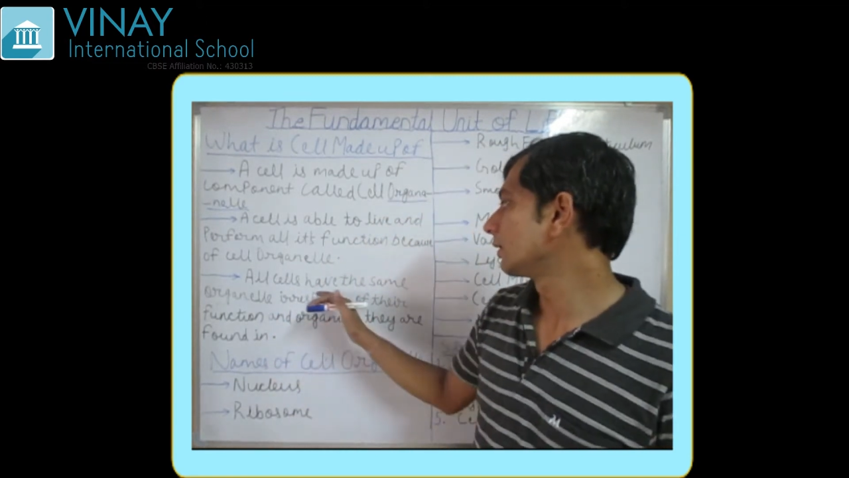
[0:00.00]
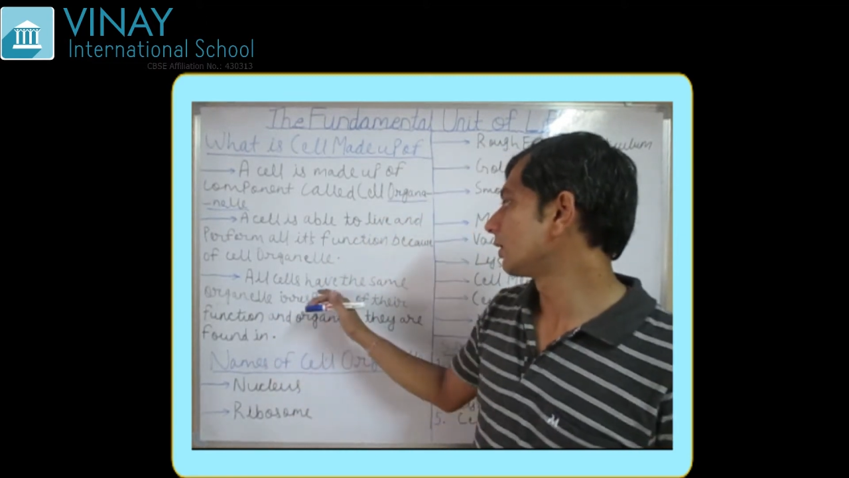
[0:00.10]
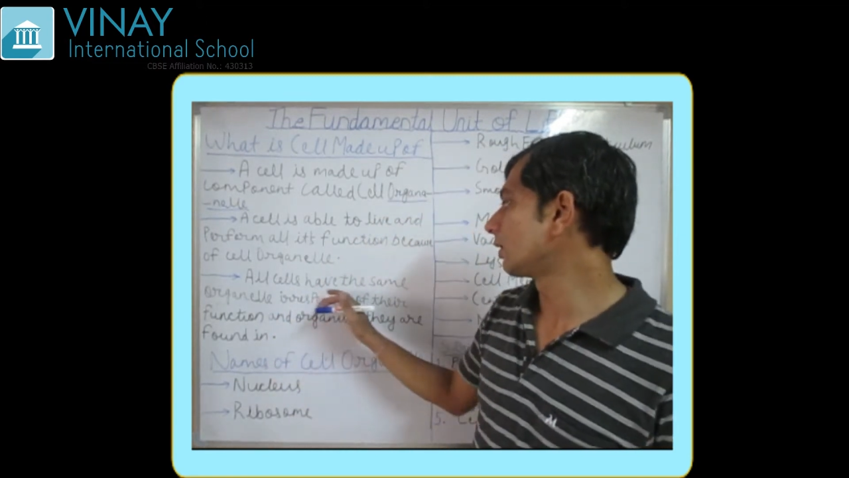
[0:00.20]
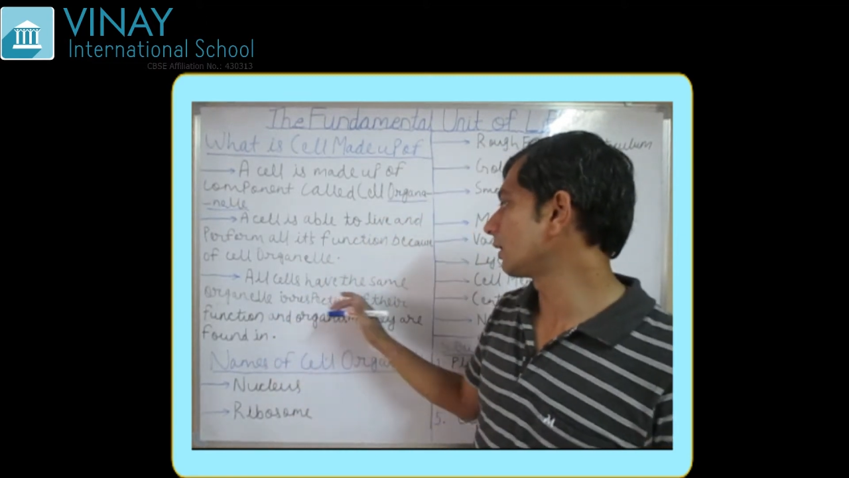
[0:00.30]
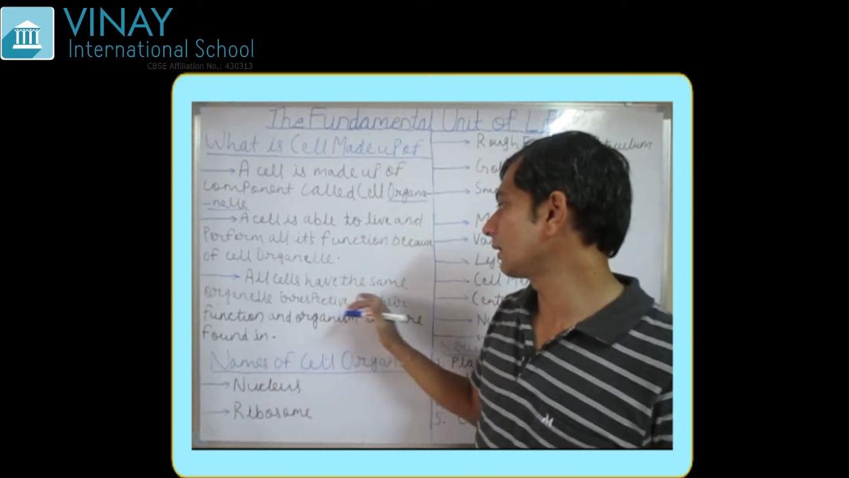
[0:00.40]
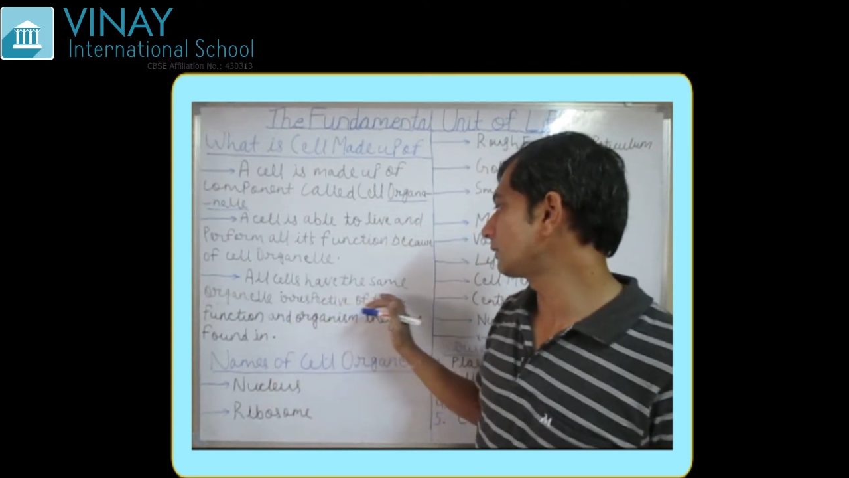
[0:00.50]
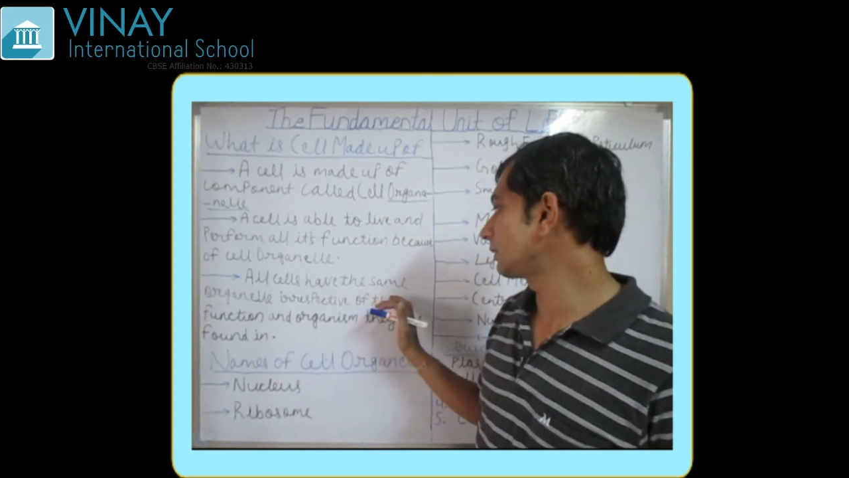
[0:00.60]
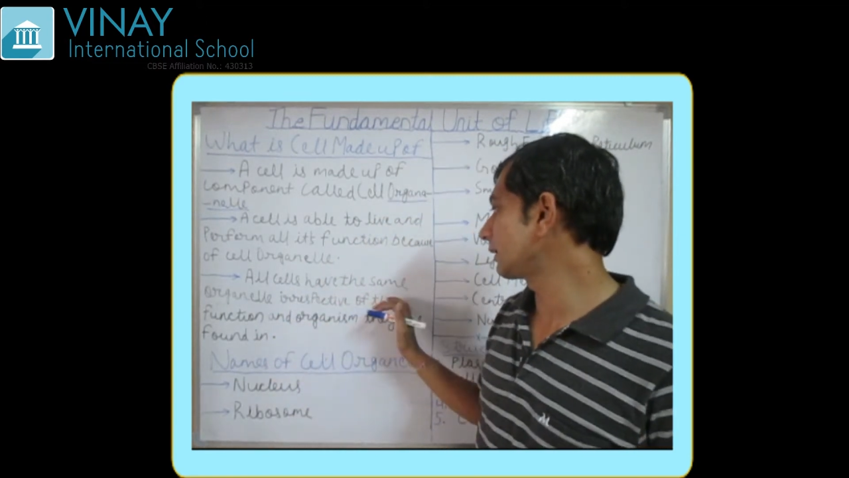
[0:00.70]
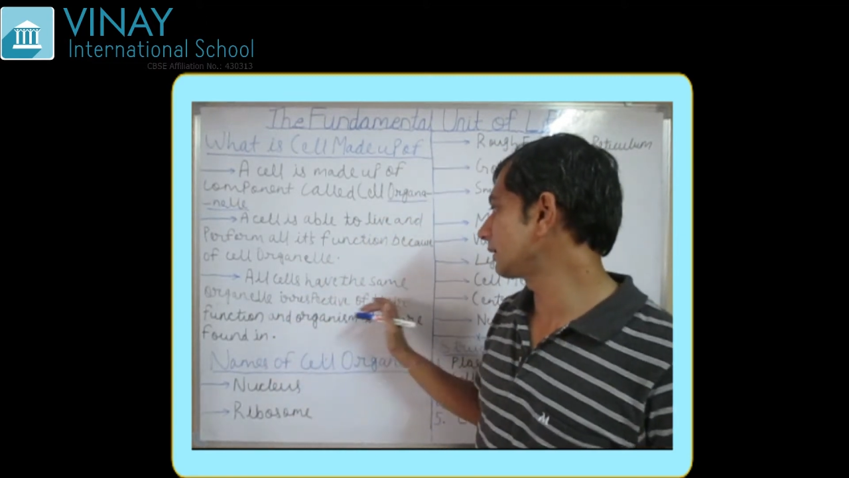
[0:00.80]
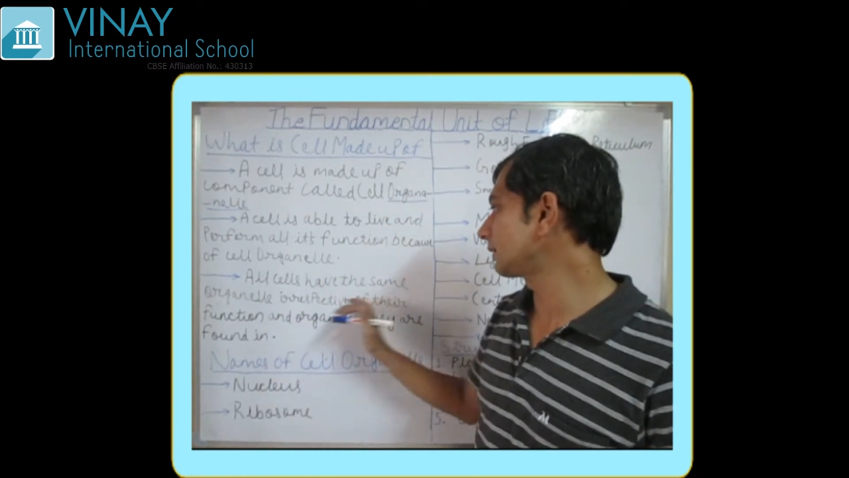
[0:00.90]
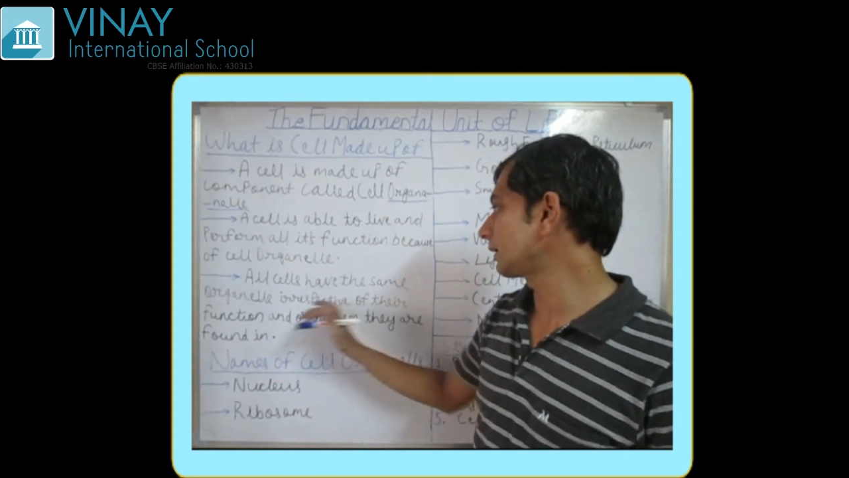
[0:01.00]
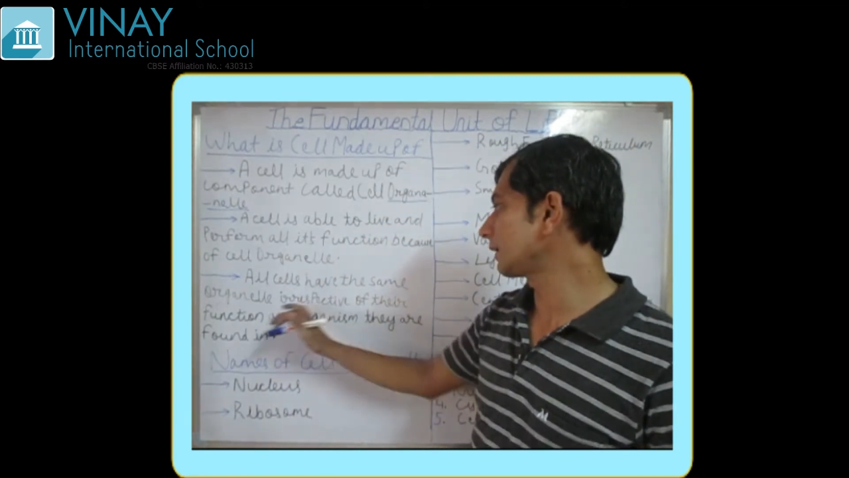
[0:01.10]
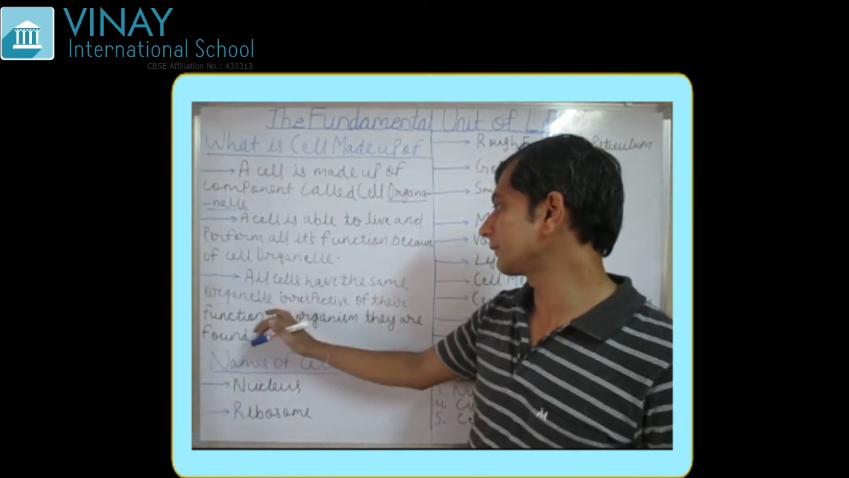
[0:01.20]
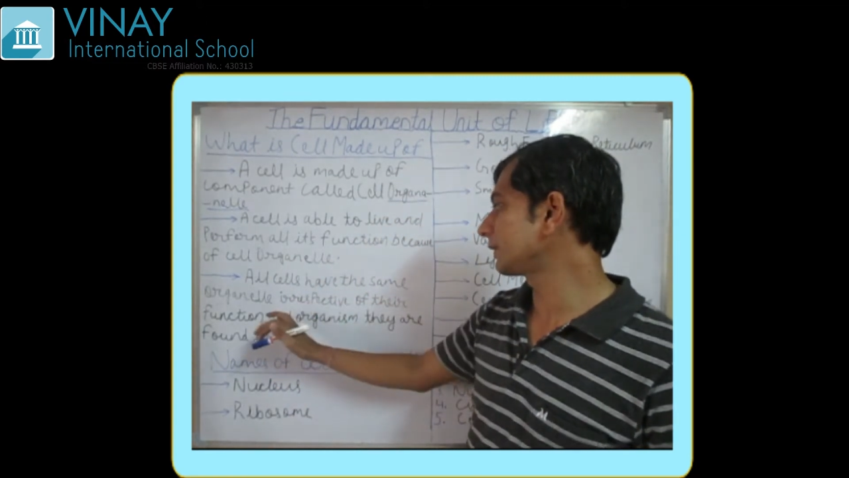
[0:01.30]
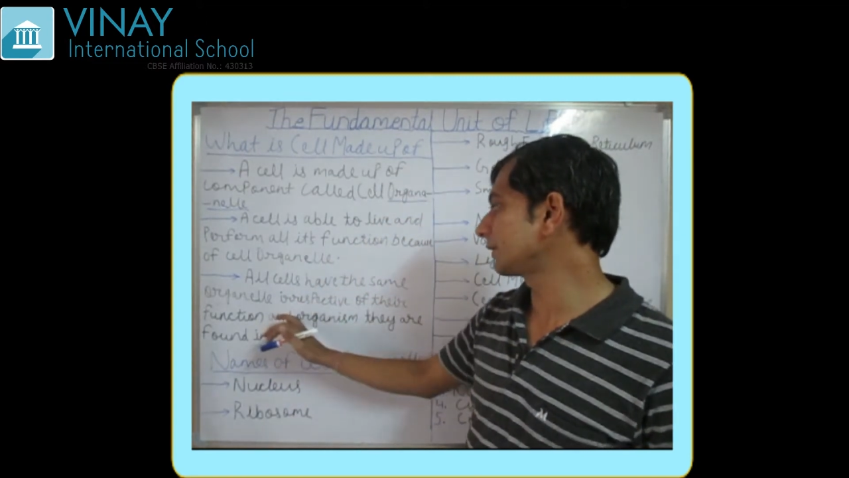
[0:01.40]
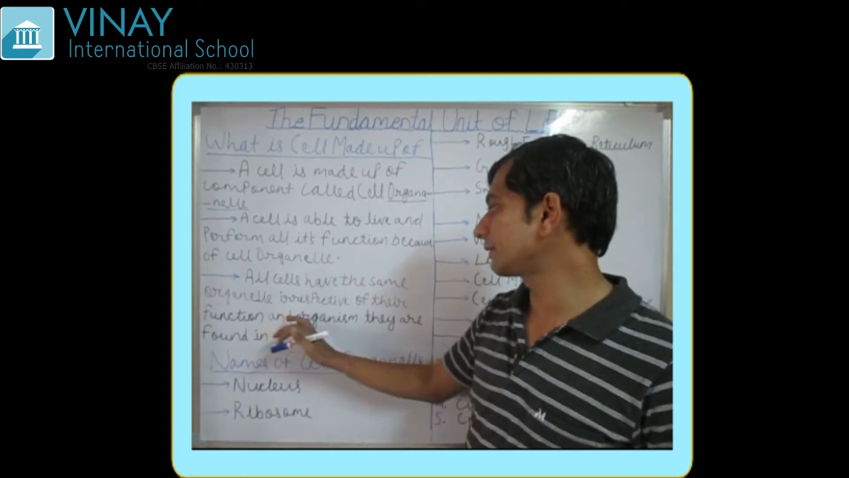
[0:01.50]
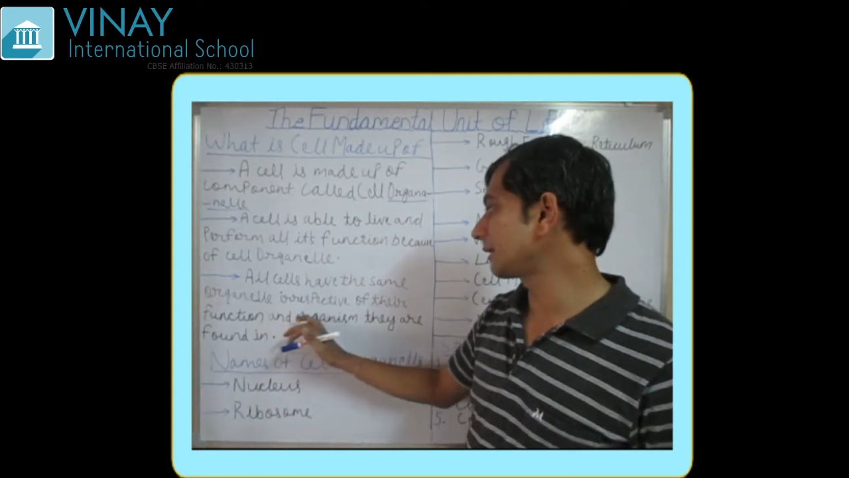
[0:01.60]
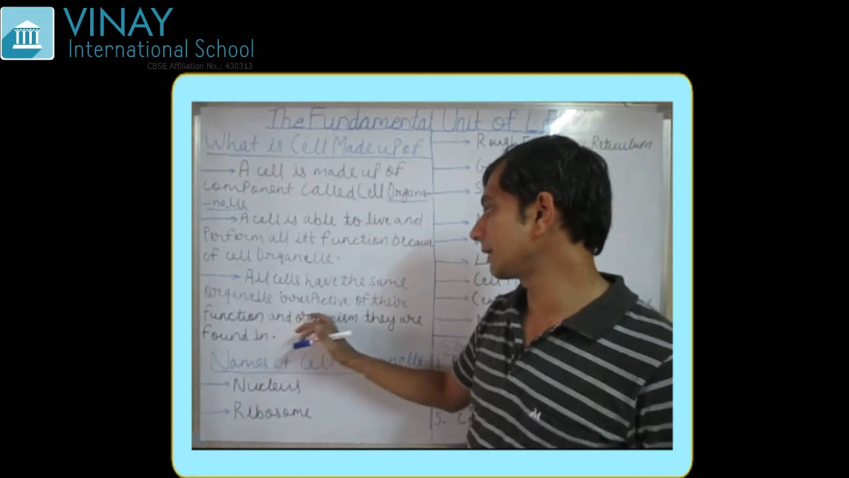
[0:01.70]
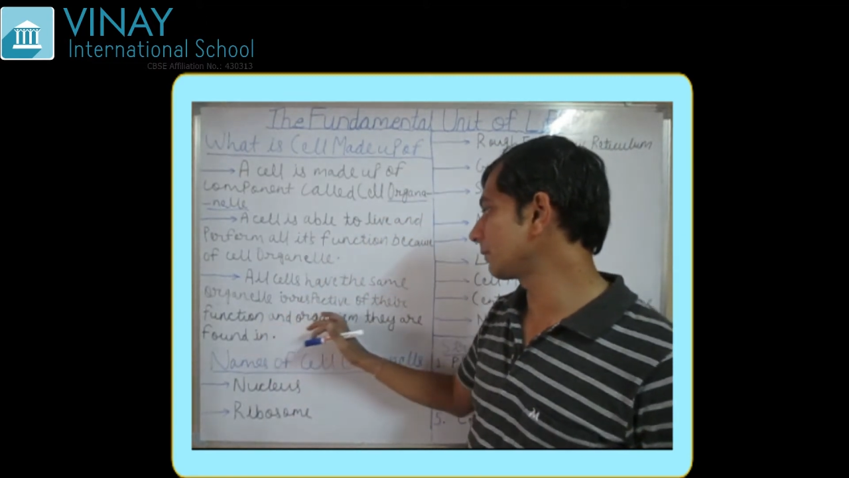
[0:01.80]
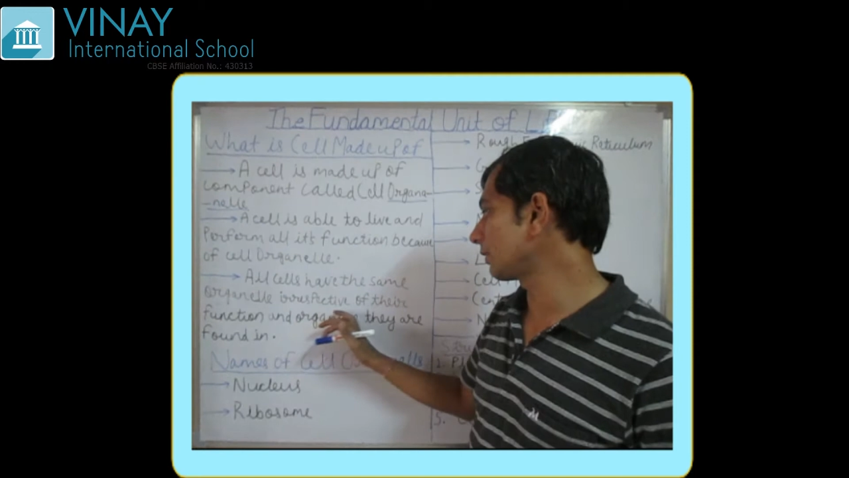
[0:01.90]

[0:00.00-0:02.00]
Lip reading: All cells have the same